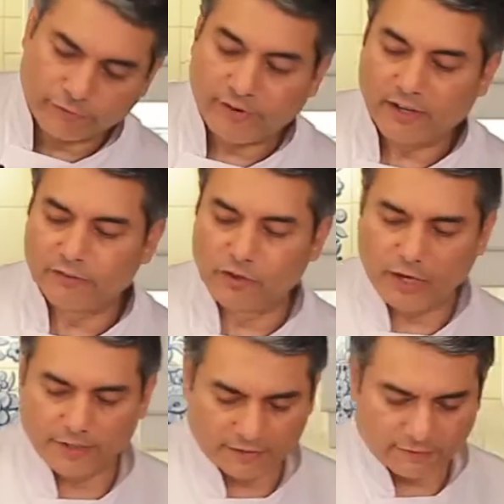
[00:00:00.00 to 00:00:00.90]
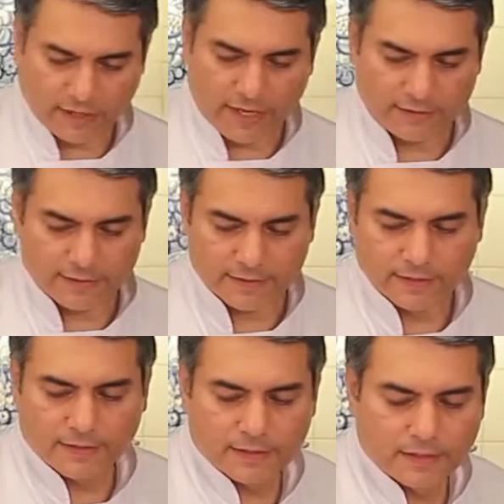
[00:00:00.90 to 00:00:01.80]
or 5 grinds of that,
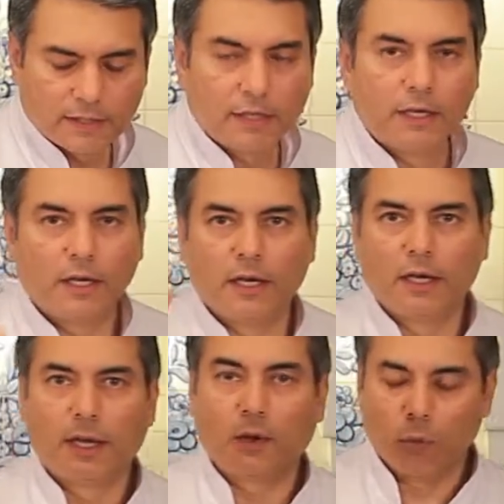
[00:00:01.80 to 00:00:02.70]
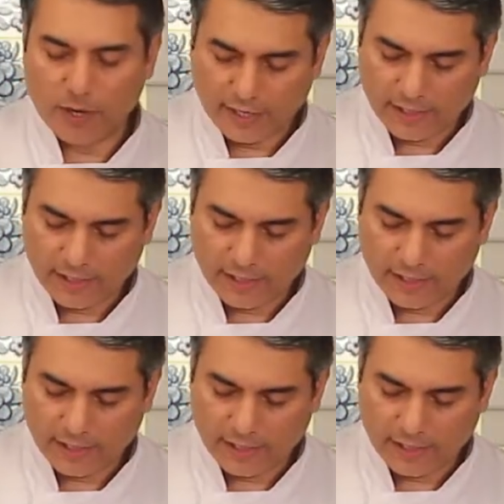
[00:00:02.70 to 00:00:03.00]
and 1